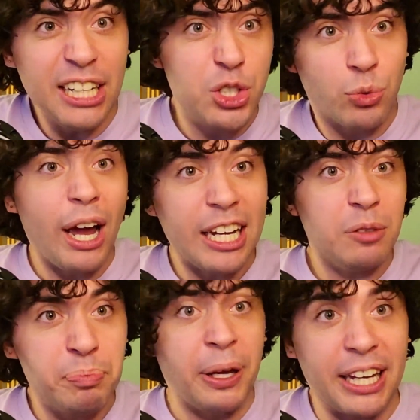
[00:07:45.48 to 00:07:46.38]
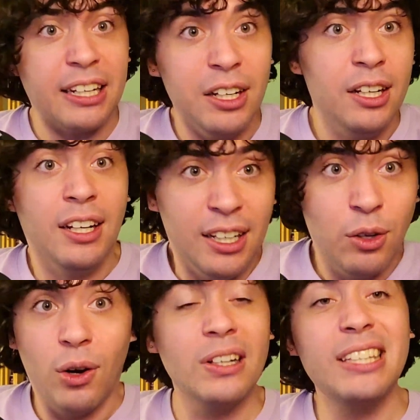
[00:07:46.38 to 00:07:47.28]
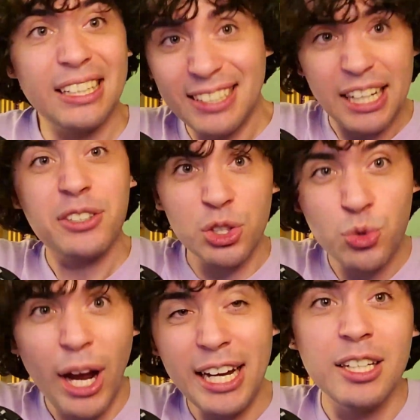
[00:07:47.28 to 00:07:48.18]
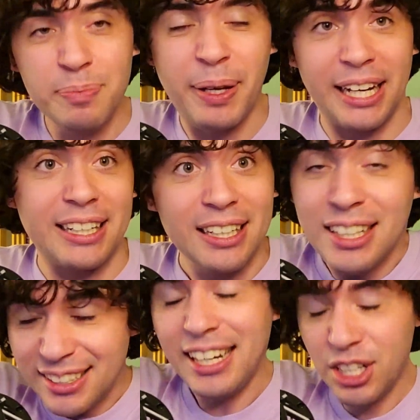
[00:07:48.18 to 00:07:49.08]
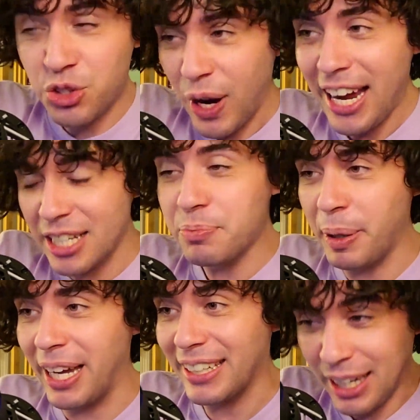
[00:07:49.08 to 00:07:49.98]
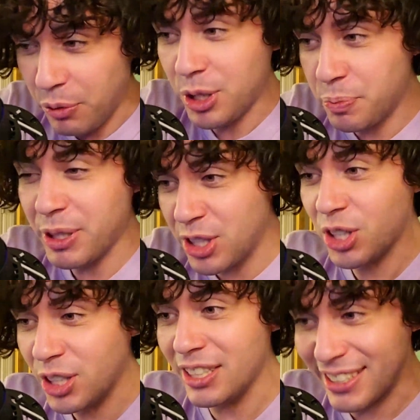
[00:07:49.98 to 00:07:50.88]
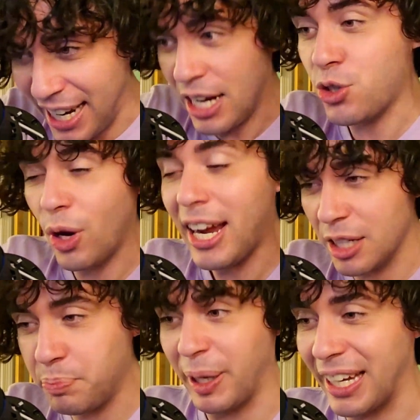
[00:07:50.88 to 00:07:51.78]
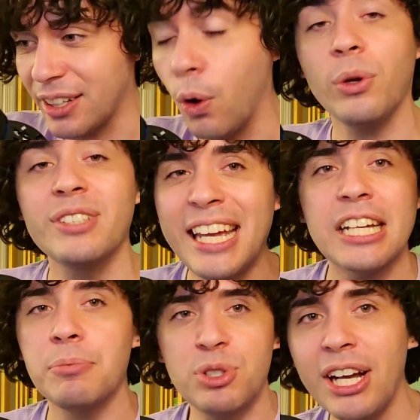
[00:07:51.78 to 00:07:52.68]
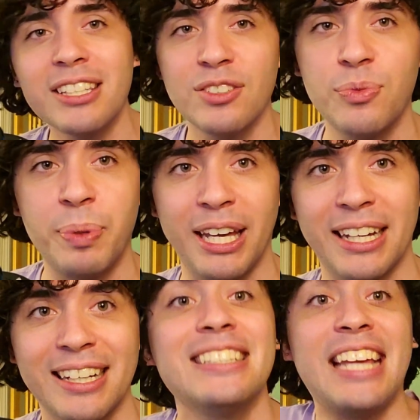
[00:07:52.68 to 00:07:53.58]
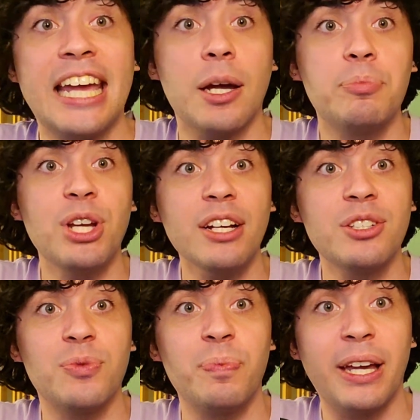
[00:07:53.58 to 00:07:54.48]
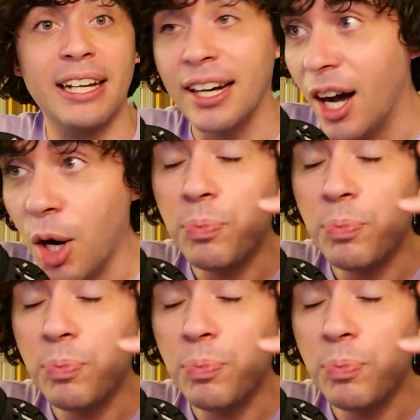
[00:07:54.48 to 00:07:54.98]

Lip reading: Take dragon ping. Like, take the dragon ping. Take dragon ping. That would have been good. Take dragon ping. Or take objective ping. Take objective ping.